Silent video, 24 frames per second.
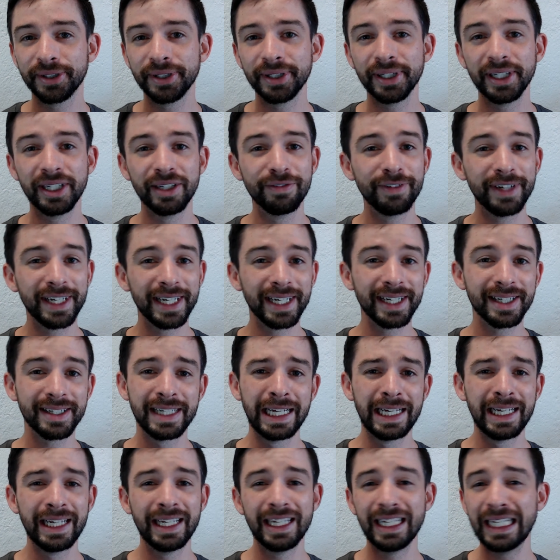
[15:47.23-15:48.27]
In fact,
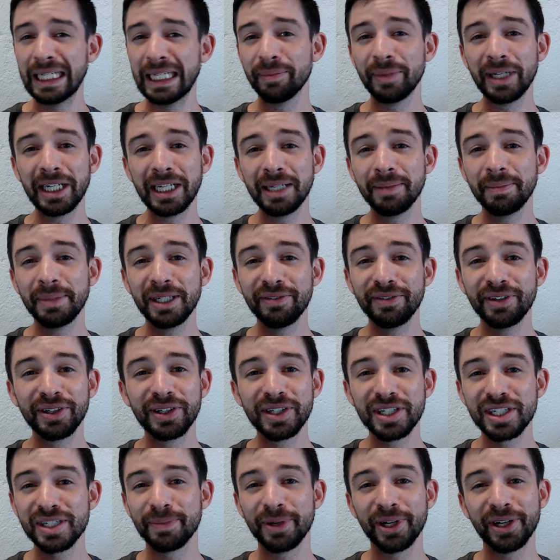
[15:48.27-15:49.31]
it might be very
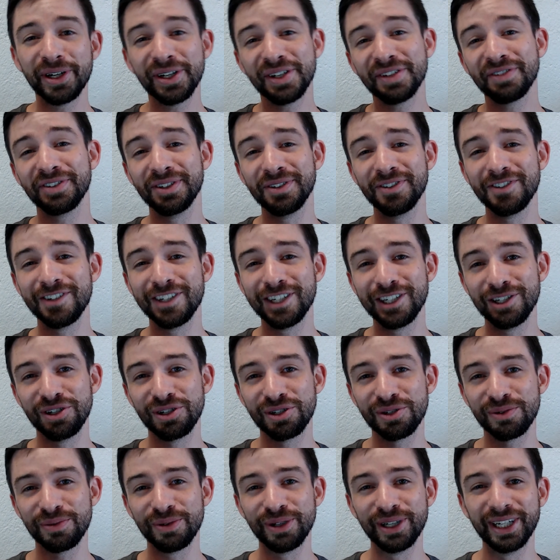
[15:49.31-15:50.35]
smart of you to
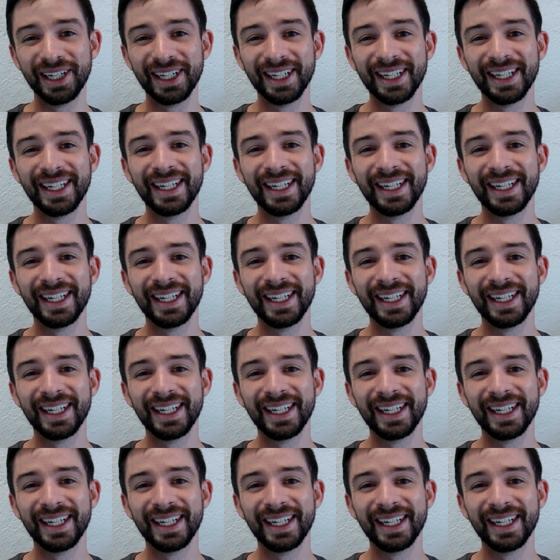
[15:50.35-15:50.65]
use one